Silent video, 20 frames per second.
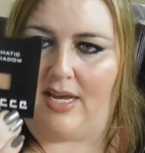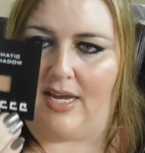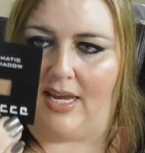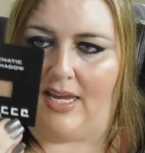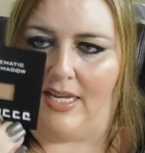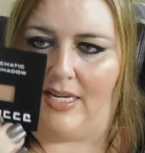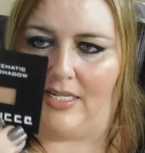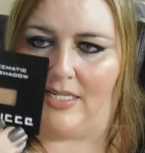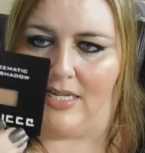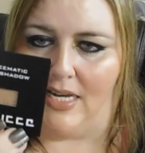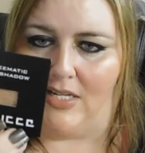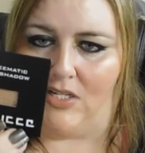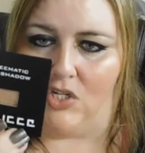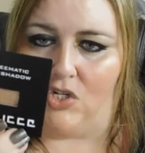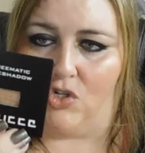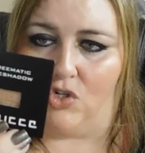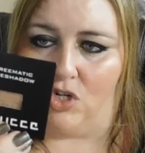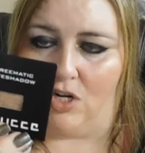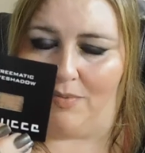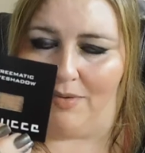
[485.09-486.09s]
It says
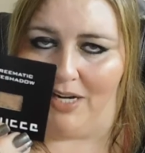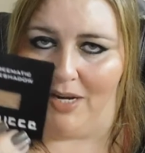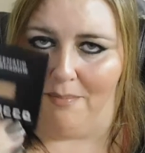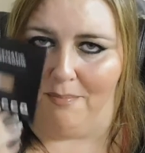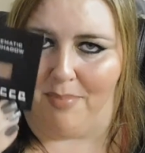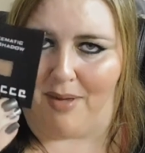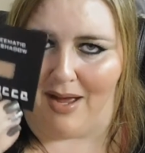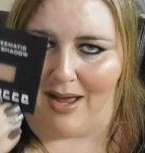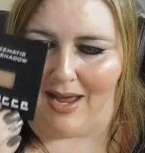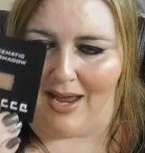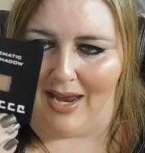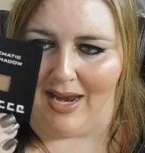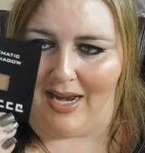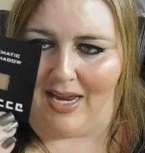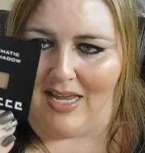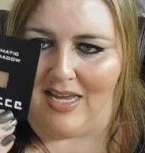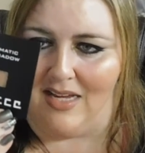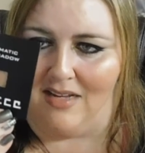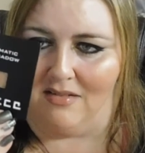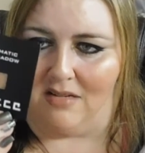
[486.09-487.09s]
distributed by,
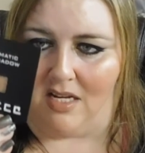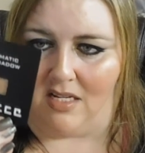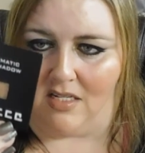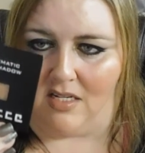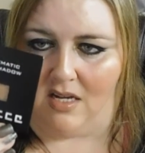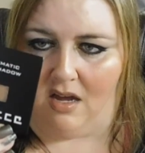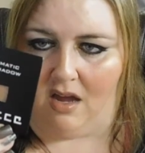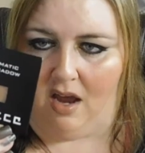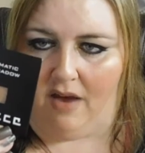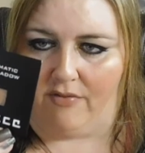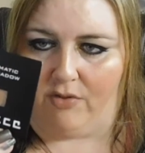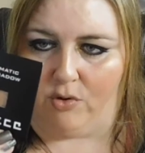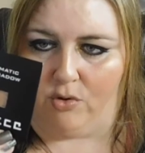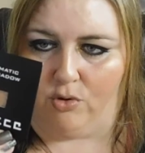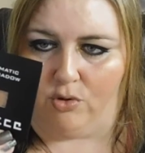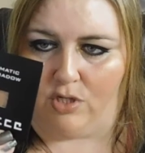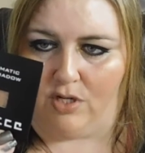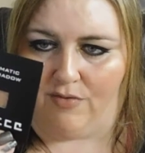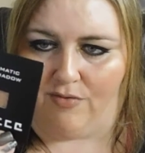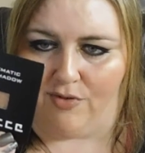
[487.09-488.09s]
does not have the
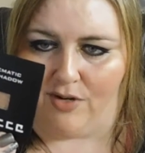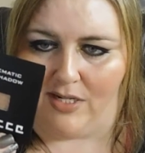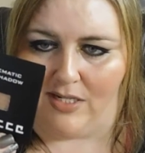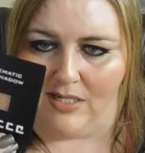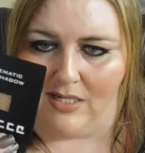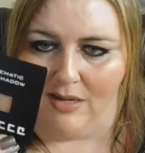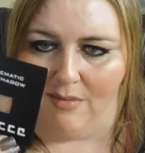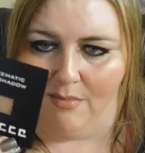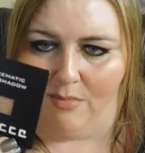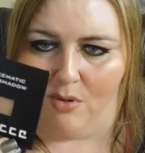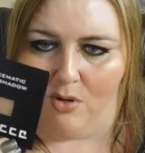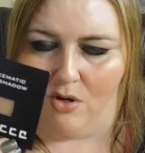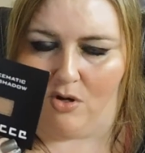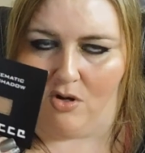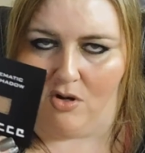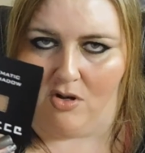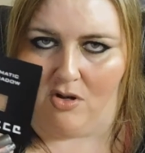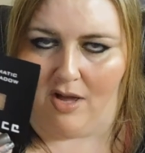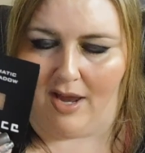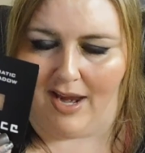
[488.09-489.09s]
cruelty-free symbol,